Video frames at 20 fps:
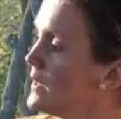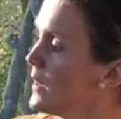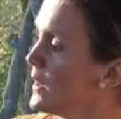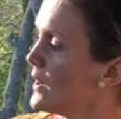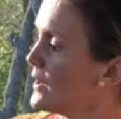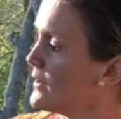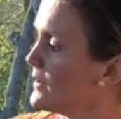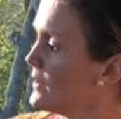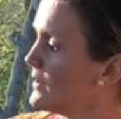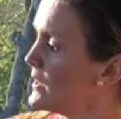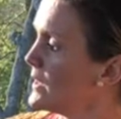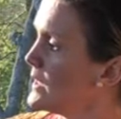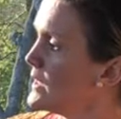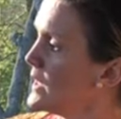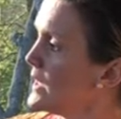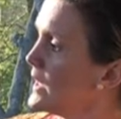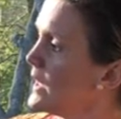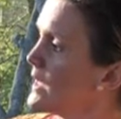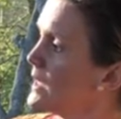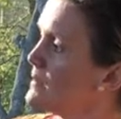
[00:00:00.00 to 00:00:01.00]
Are there
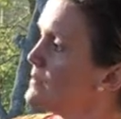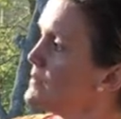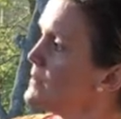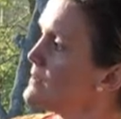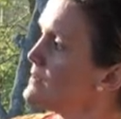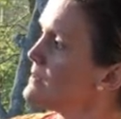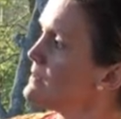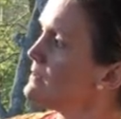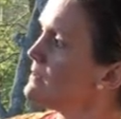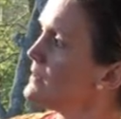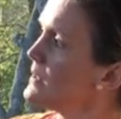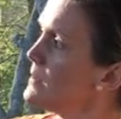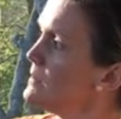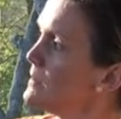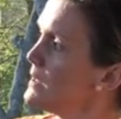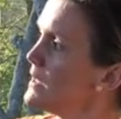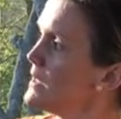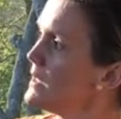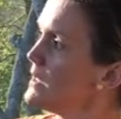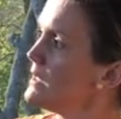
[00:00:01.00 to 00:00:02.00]
any animals
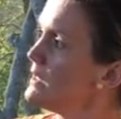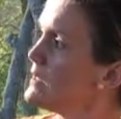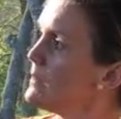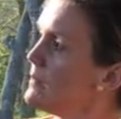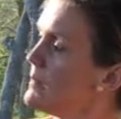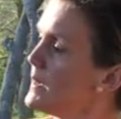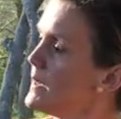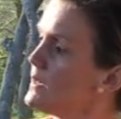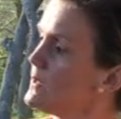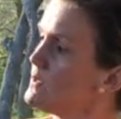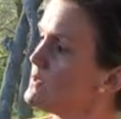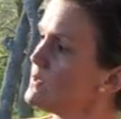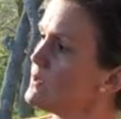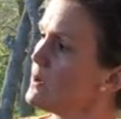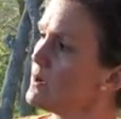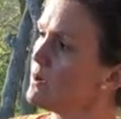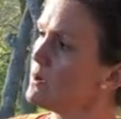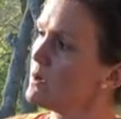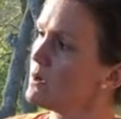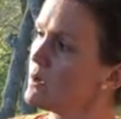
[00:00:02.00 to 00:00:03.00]
swimming? The bears are
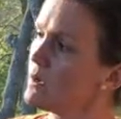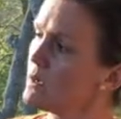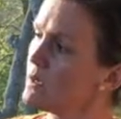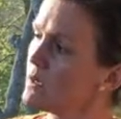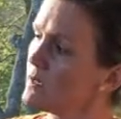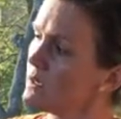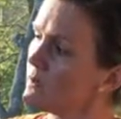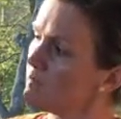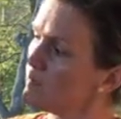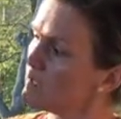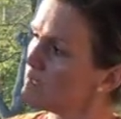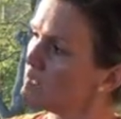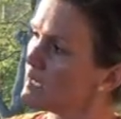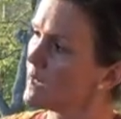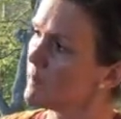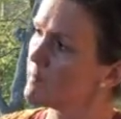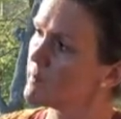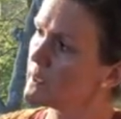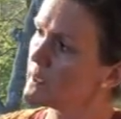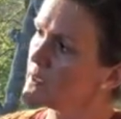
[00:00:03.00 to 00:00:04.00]
all gone. And what's
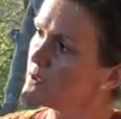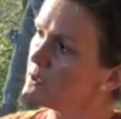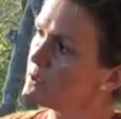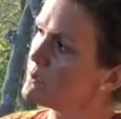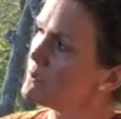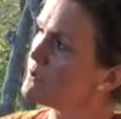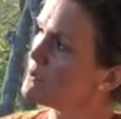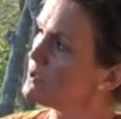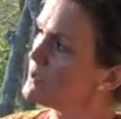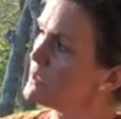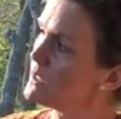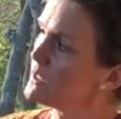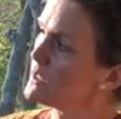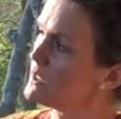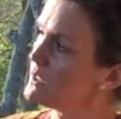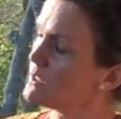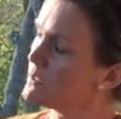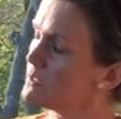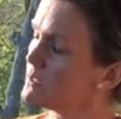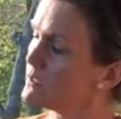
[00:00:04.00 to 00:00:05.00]
happening to the
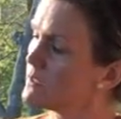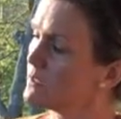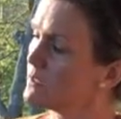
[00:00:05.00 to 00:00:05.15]
trees?